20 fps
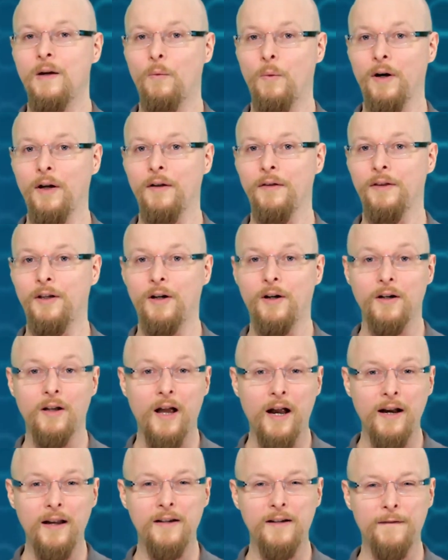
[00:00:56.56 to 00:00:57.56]
Well, there are a
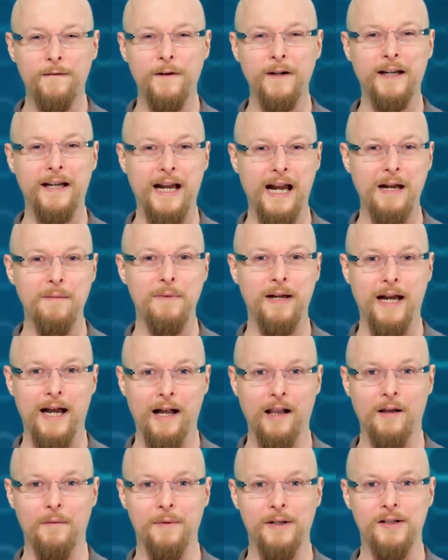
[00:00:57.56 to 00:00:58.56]
lot of different gaming
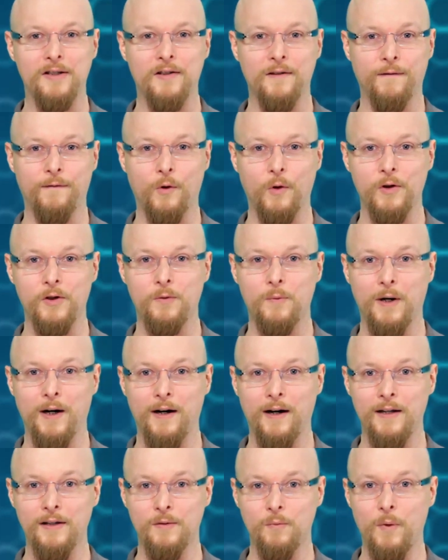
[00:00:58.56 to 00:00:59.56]
elements to
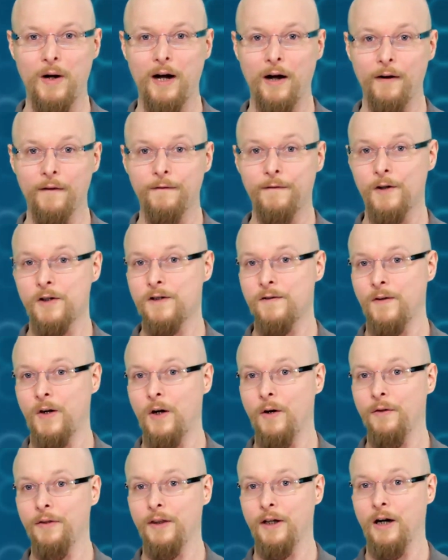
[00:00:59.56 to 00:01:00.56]
Foursquare as well. First of
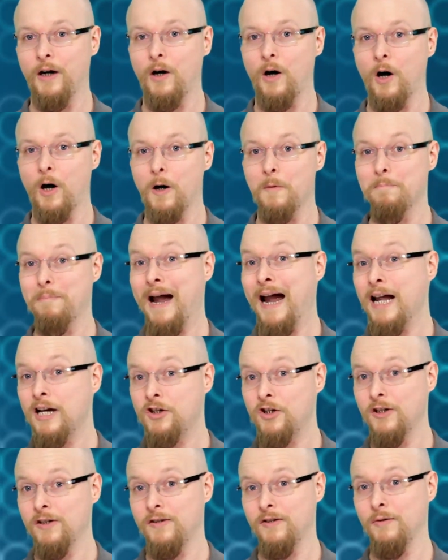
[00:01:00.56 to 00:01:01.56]
all, there are
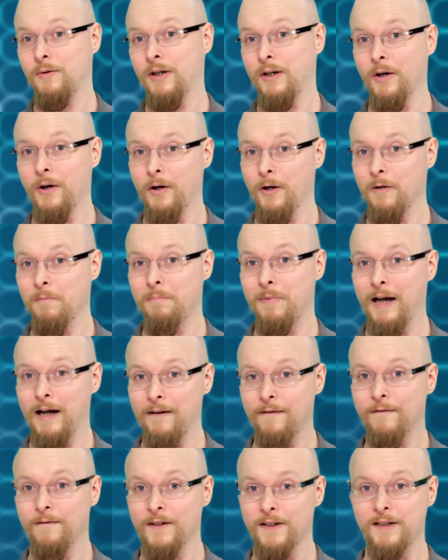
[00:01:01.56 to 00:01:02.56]
badges you can earn
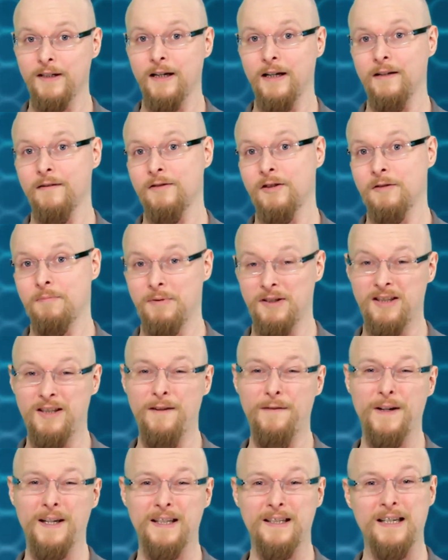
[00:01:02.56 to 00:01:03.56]
by visiting
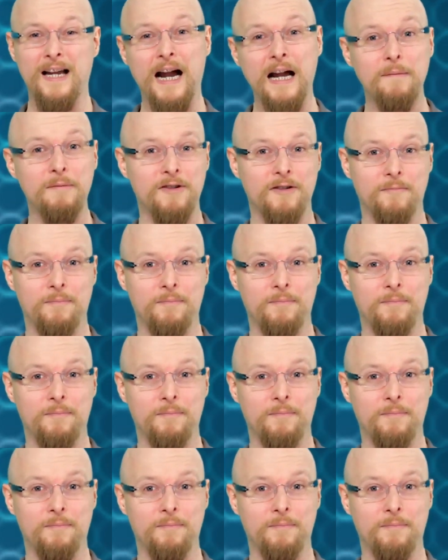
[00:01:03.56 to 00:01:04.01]
specific types